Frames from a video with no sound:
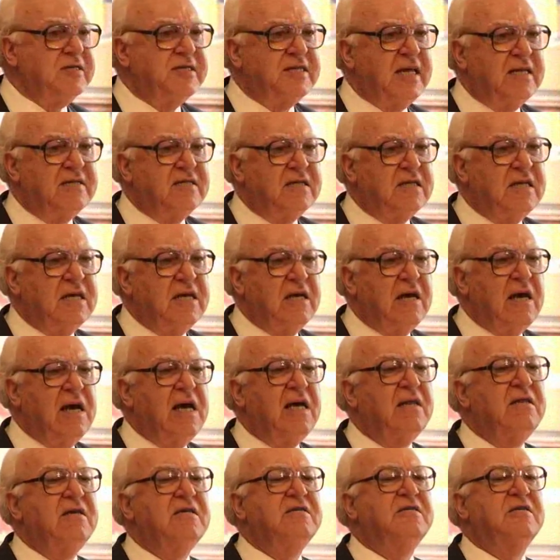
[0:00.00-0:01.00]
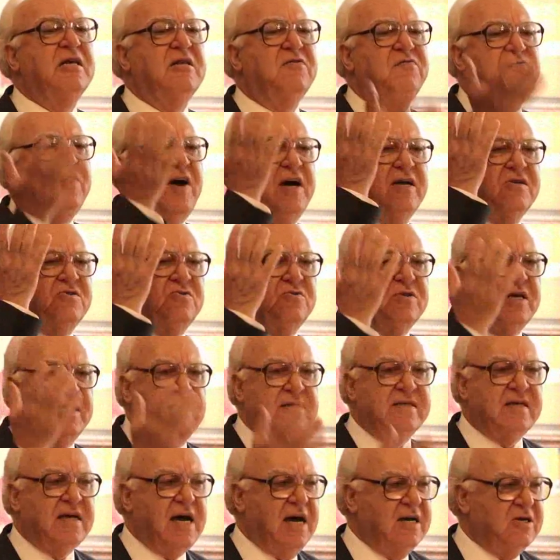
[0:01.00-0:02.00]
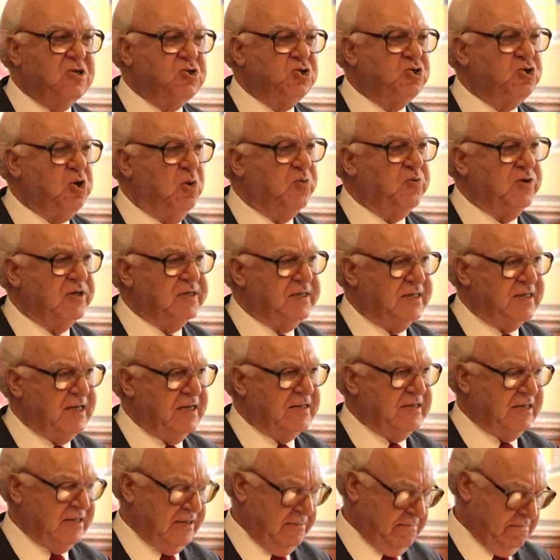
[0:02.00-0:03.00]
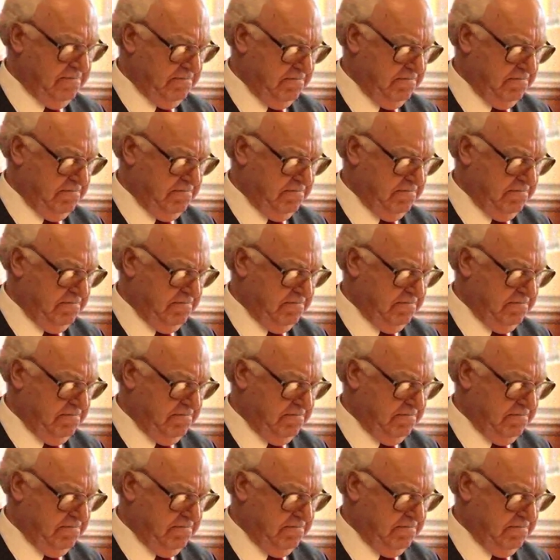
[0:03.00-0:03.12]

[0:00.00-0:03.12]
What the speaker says: center, and they set fire to the entire shopping center.